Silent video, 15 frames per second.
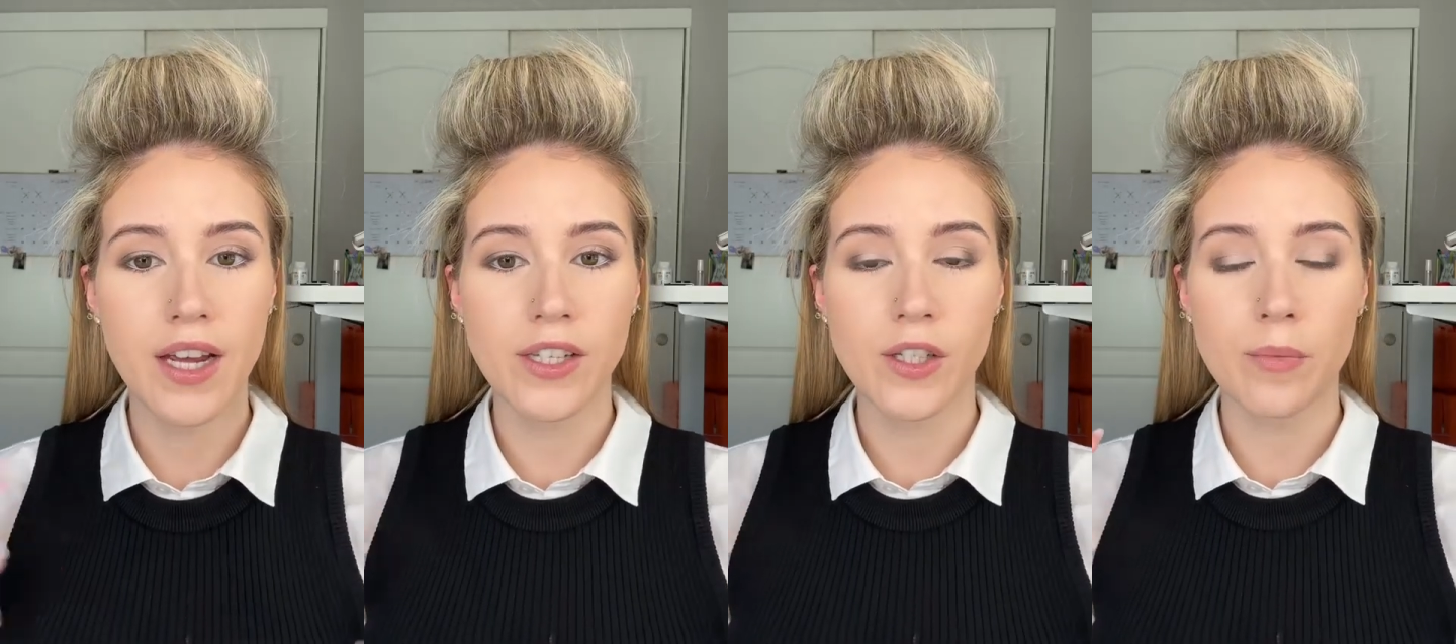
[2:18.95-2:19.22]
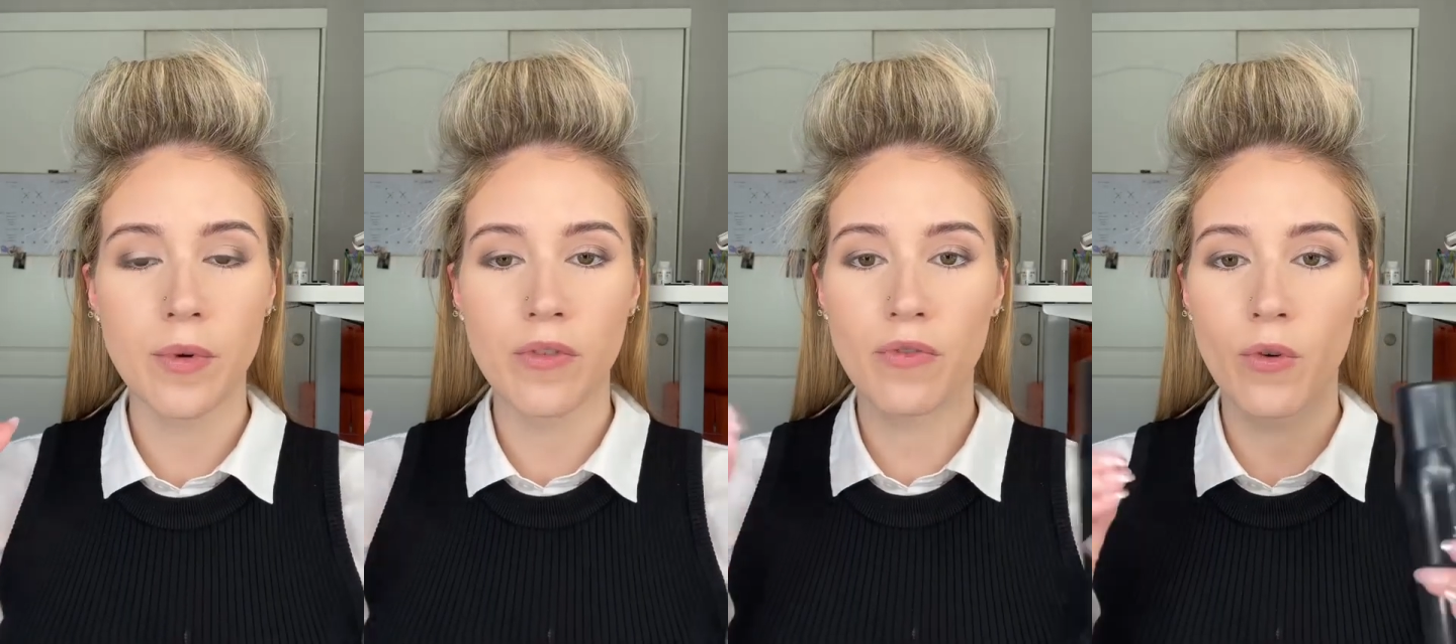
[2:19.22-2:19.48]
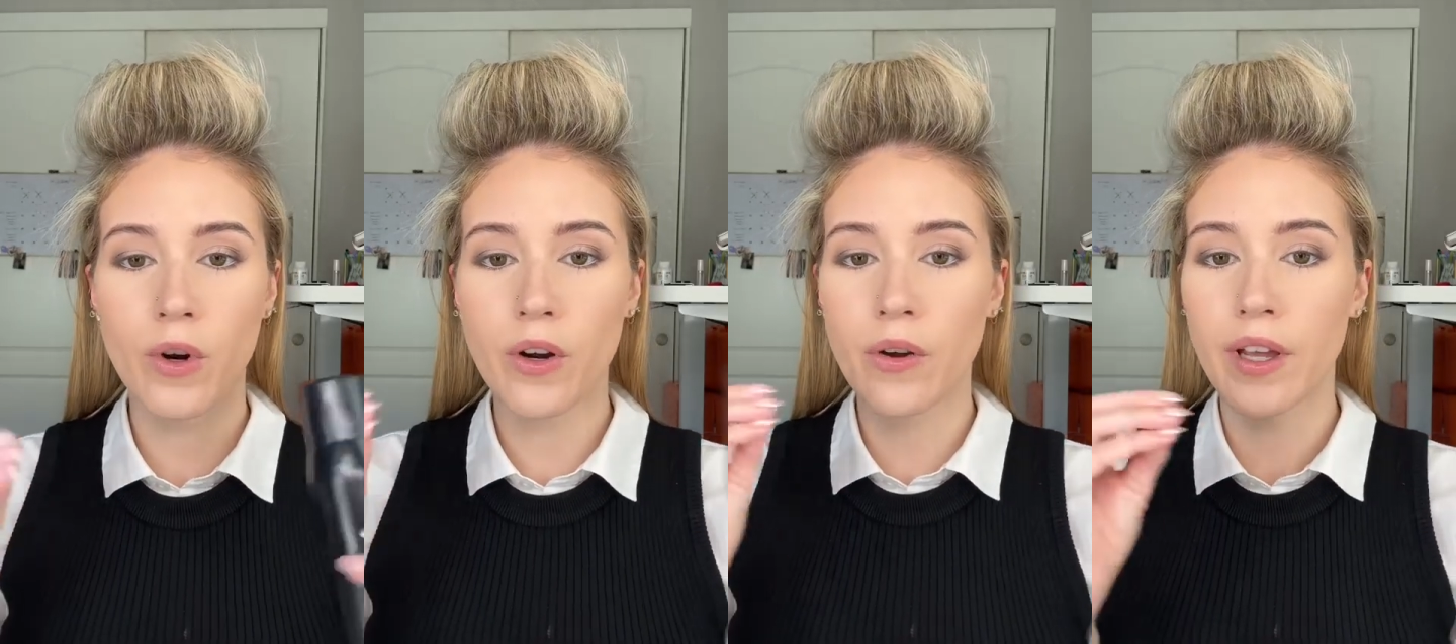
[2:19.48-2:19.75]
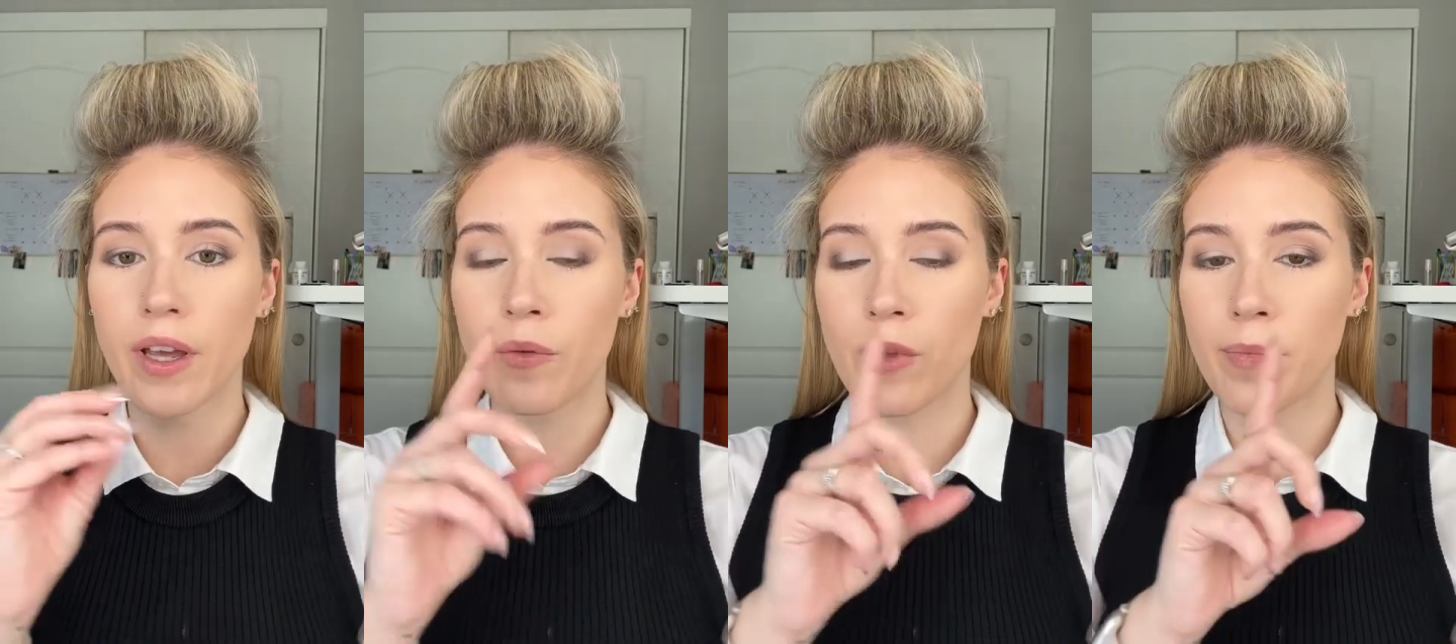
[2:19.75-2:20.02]
So before going
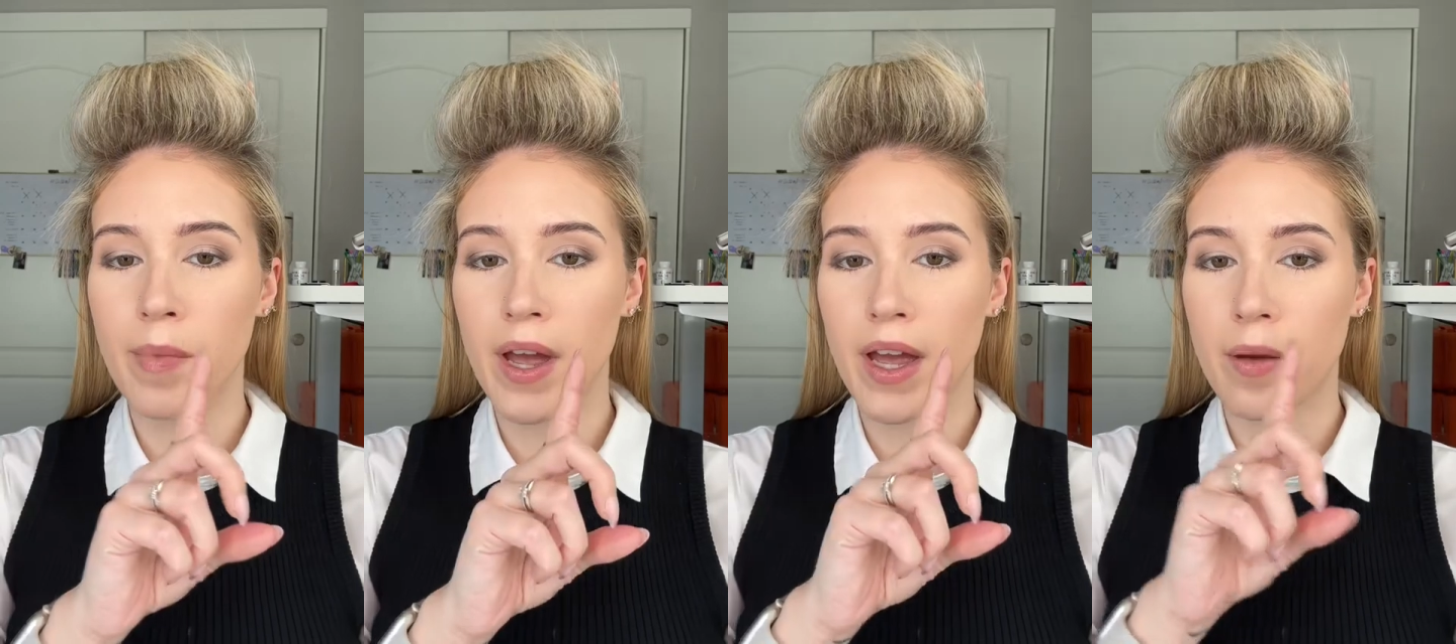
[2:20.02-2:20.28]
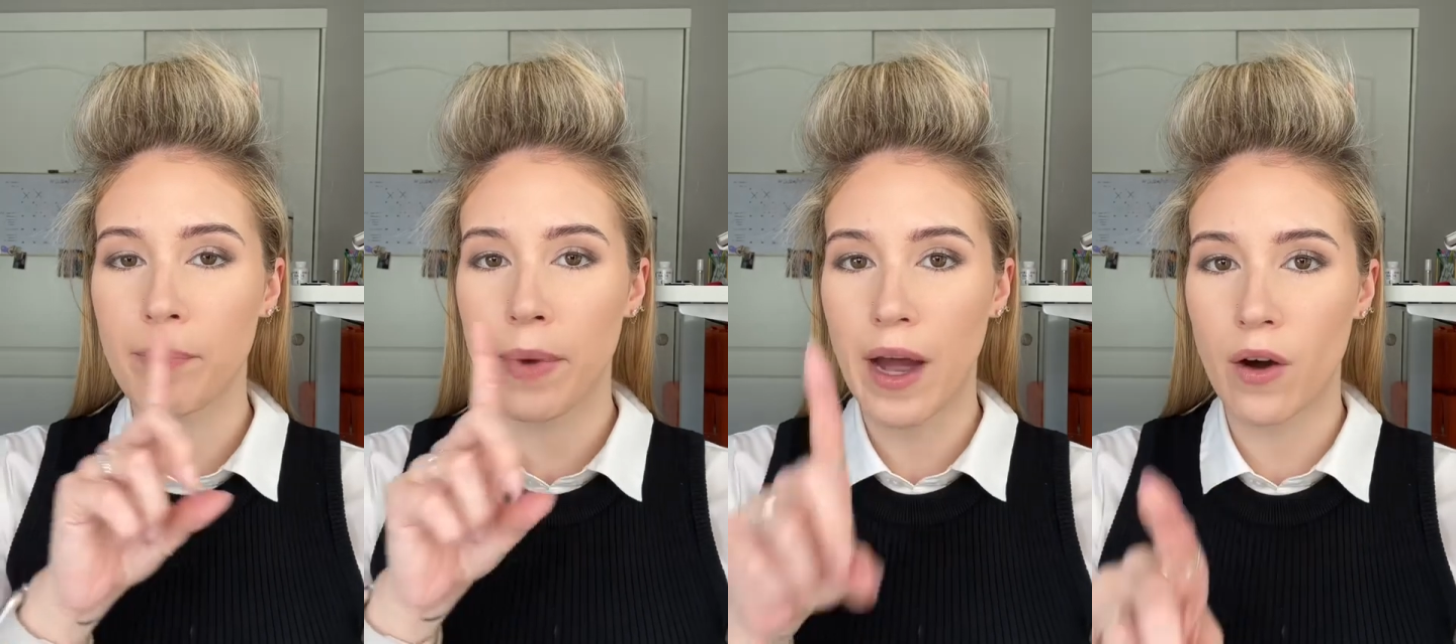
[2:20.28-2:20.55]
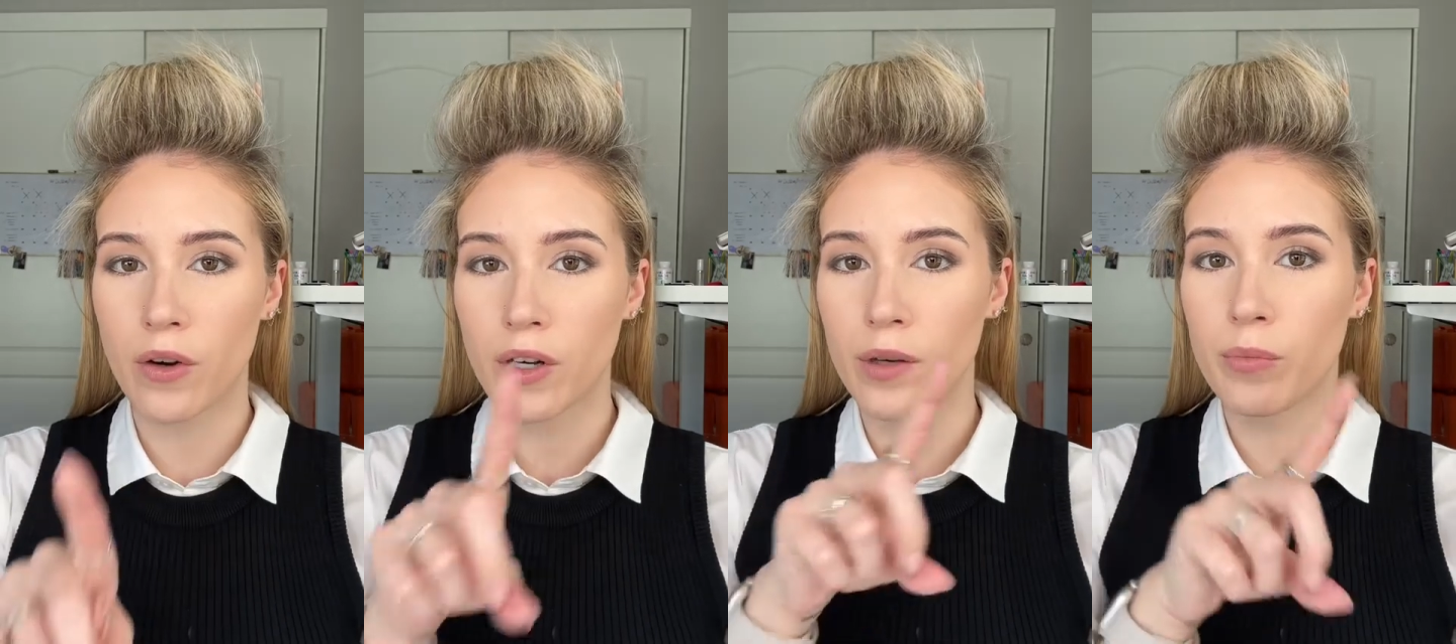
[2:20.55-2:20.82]
in with my powder,